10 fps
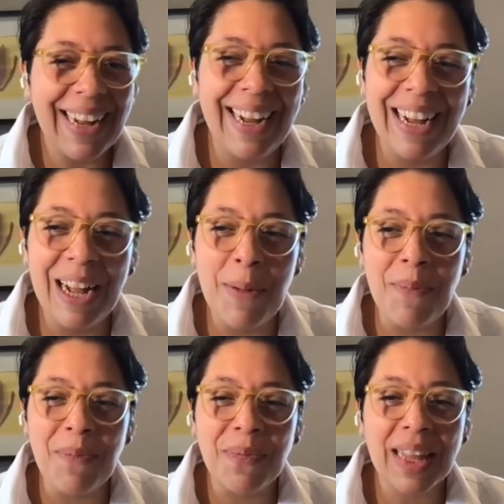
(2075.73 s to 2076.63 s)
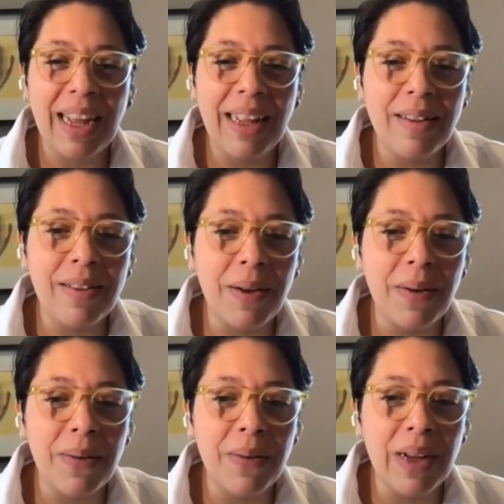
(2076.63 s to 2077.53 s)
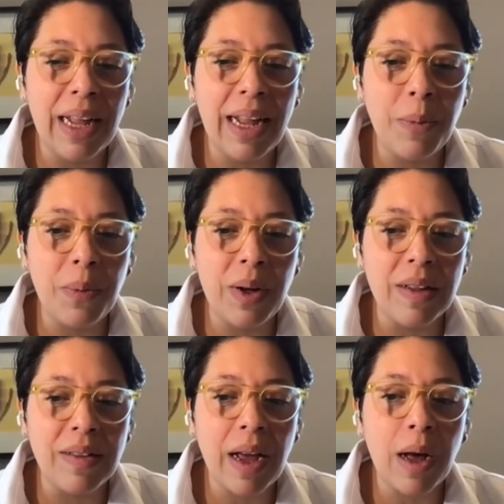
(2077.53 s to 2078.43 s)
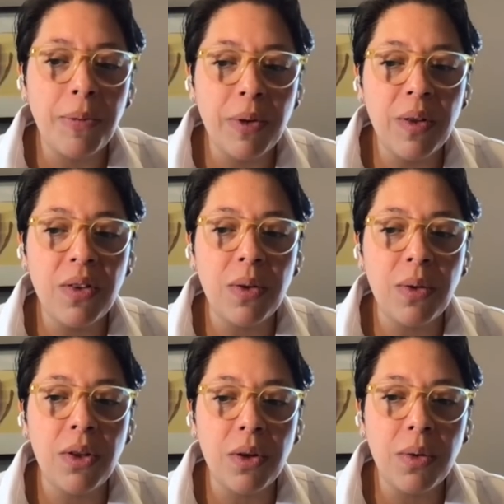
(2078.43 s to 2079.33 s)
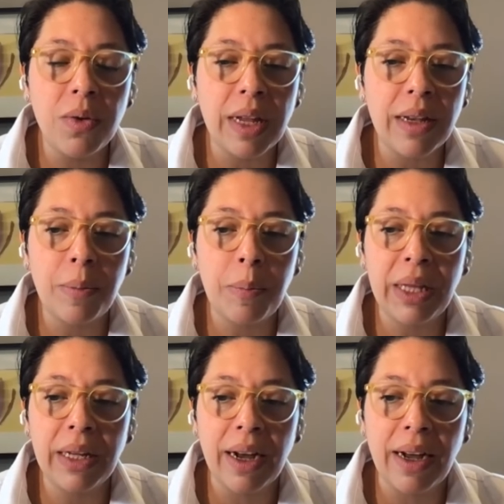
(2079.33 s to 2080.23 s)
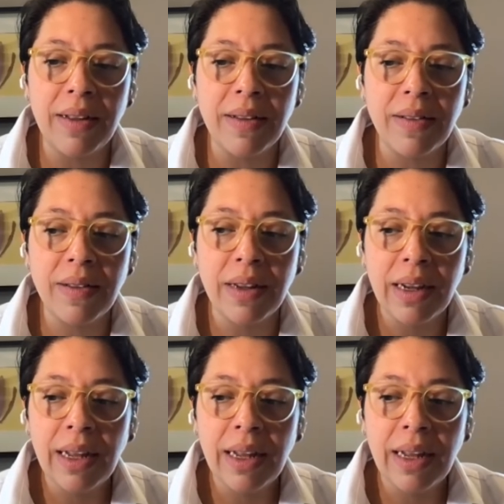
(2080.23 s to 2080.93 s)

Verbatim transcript: Um, and so it was helpful to use it because